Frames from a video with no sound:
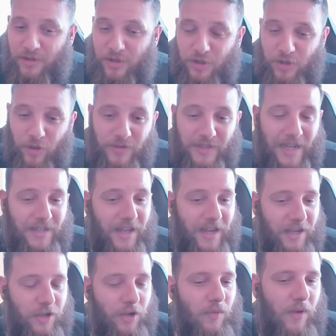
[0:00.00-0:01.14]
So that
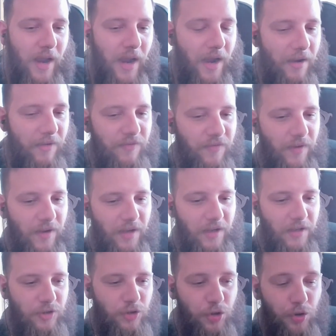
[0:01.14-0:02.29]
they don't have
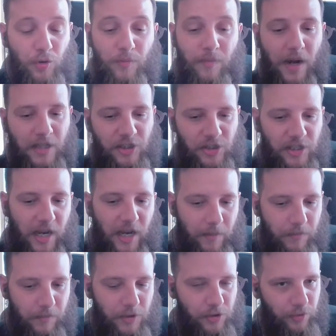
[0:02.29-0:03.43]
too much
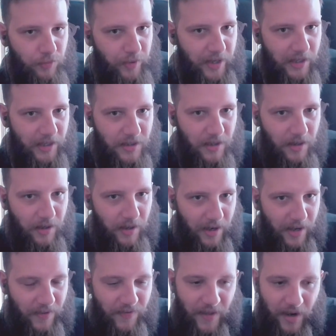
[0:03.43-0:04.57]
time to read,
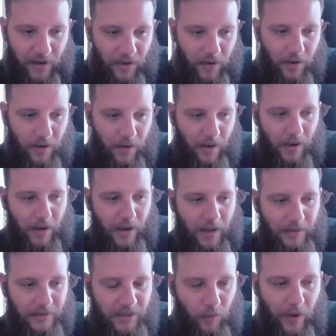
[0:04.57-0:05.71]
and then
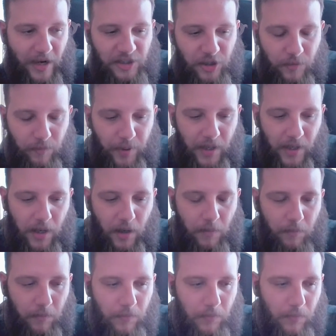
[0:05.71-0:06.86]
the question
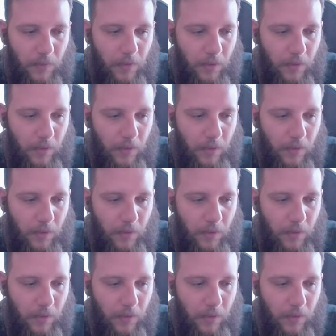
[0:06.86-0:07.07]
become